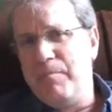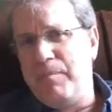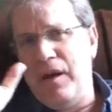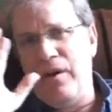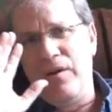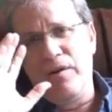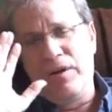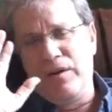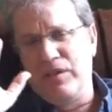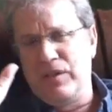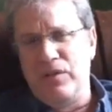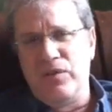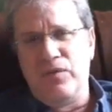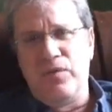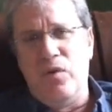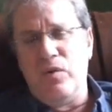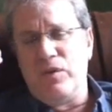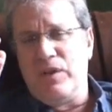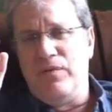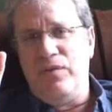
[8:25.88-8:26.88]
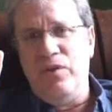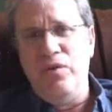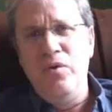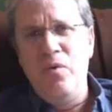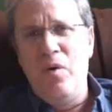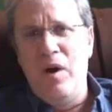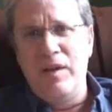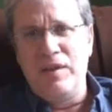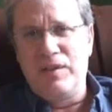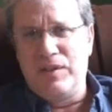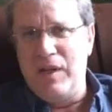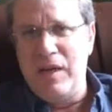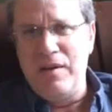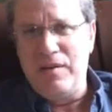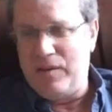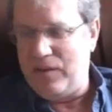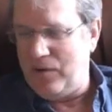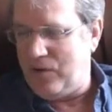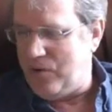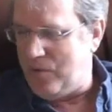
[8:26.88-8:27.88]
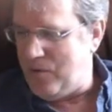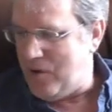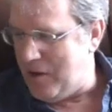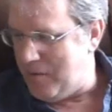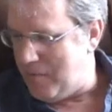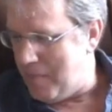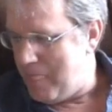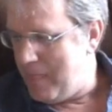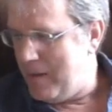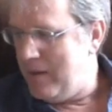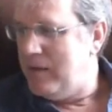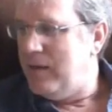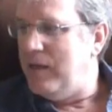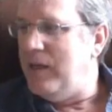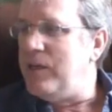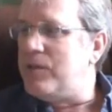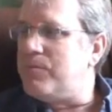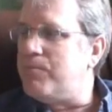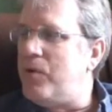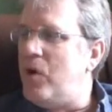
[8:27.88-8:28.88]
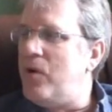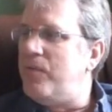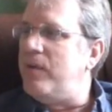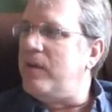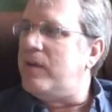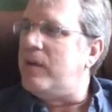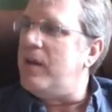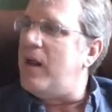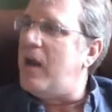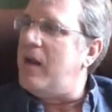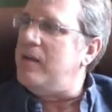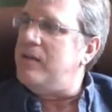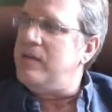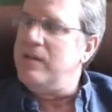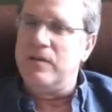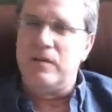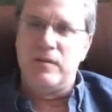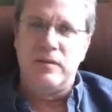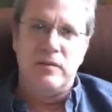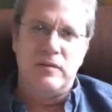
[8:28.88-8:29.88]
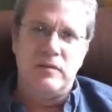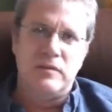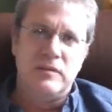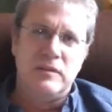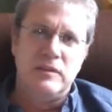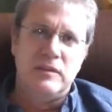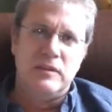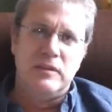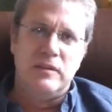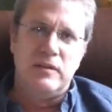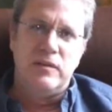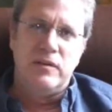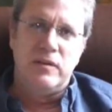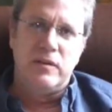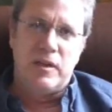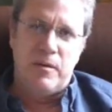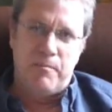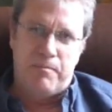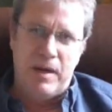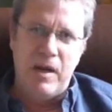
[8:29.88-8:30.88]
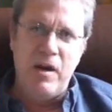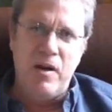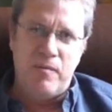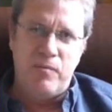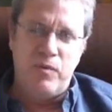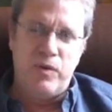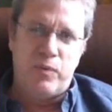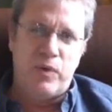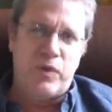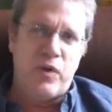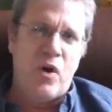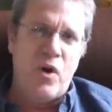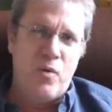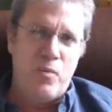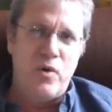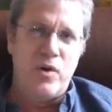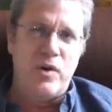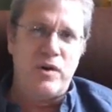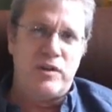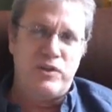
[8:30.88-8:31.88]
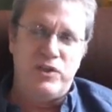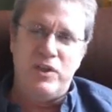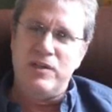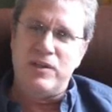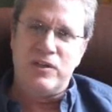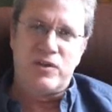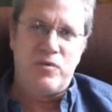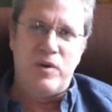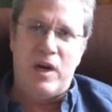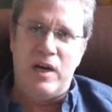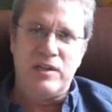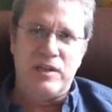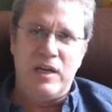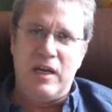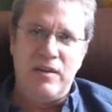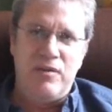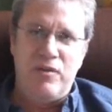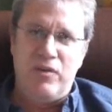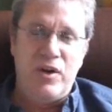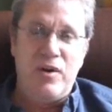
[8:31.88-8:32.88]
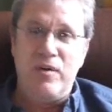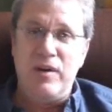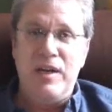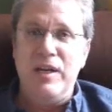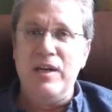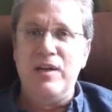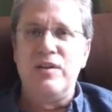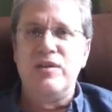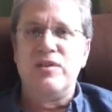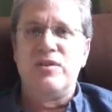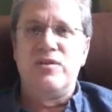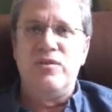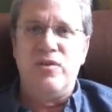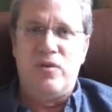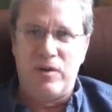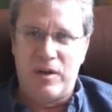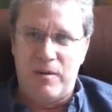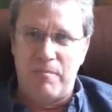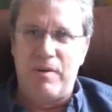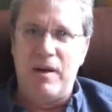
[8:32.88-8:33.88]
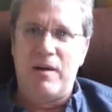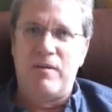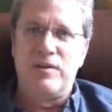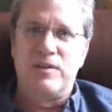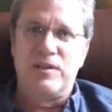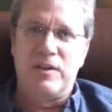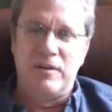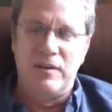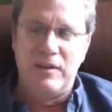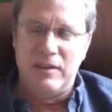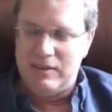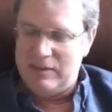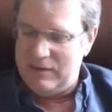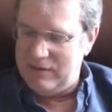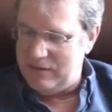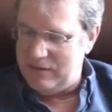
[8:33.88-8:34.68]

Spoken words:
these comparisons, folks. If you do want to say that the Quran is perfect and ideal, compare him with our word, Jesus Christ, and there is no comparison.